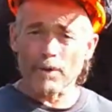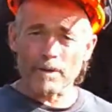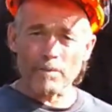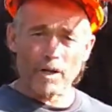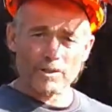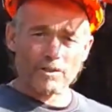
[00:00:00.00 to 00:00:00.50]

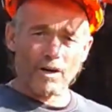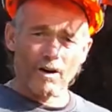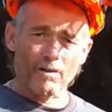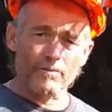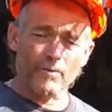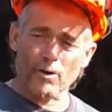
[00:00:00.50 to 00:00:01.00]
much
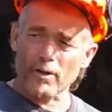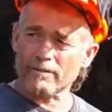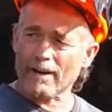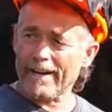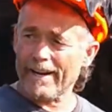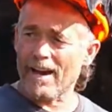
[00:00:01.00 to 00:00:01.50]
null and void
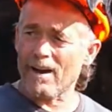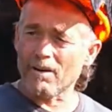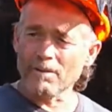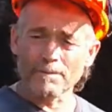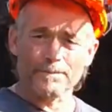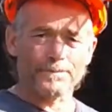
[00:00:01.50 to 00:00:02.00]
right
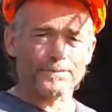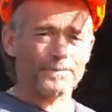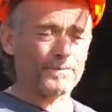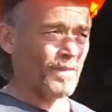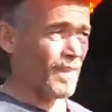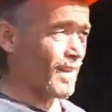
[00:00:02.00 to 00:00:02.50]
now.
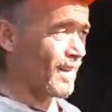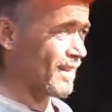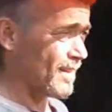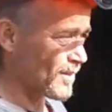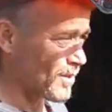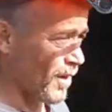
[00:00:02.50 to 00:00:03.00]

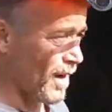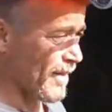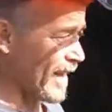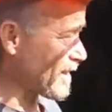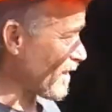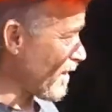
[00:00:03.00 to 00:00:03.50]
So I've
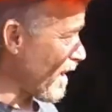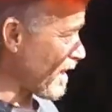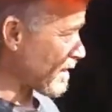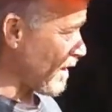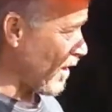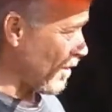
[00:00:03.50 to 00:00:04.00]
had to
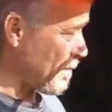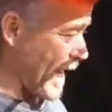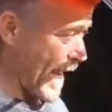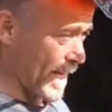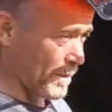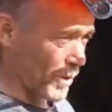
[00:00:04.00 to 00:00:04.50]
lock all my
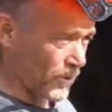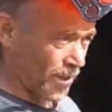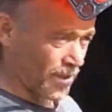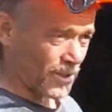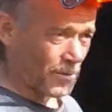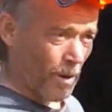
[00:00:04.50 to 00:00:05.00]
animals
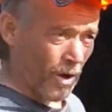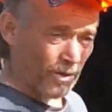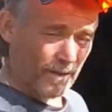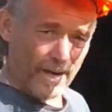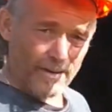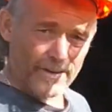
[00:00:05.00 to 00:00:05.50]
in
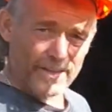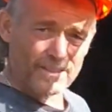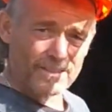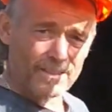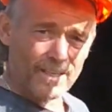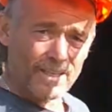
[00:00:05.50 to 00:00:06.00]
smaller
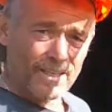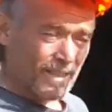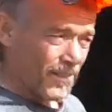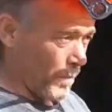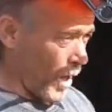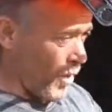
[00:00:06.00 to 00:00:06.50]
areas.
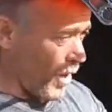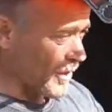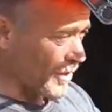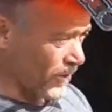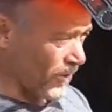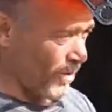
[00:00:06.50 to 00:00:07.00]
My
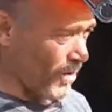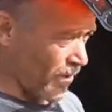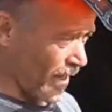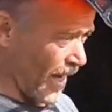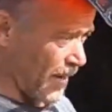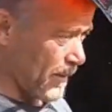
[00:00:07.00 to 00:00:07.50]
horses are
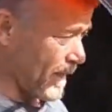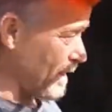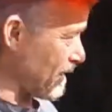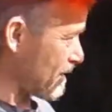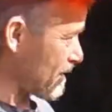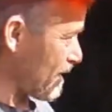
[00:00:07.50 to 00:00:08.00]
okay
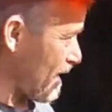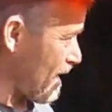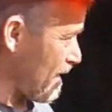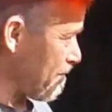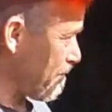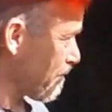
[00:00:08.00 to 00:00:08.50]
because
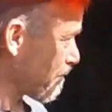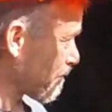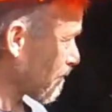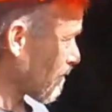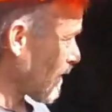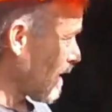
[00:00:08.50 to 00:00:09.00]

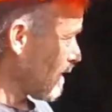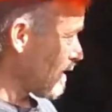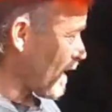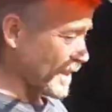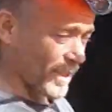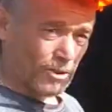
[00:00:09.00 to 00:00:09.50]

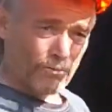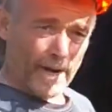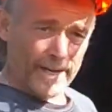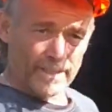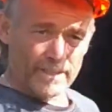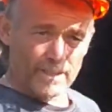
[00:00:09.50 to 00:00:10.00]
I just
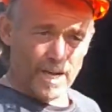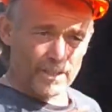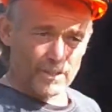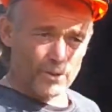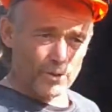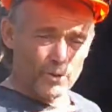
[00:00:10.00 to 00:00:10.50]
ran a
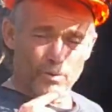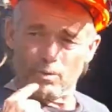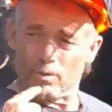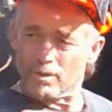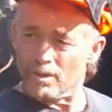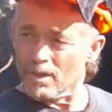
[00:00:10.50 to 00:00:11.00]
new
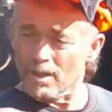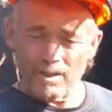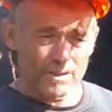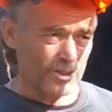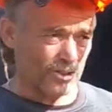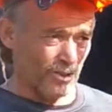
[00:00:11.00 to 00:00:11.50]

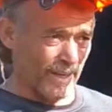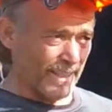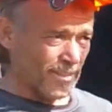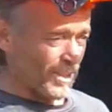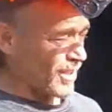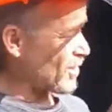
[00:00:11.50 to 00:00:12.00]

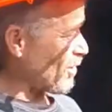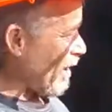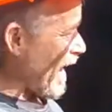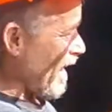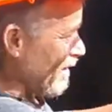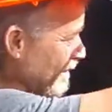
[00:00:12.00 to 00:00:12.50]
string just
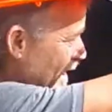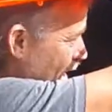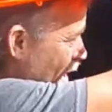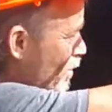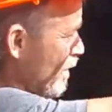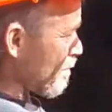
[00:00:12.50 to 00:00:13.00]
around
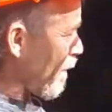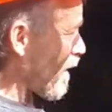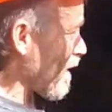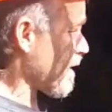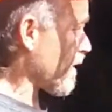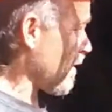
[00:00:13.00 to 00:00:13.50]
the outer part of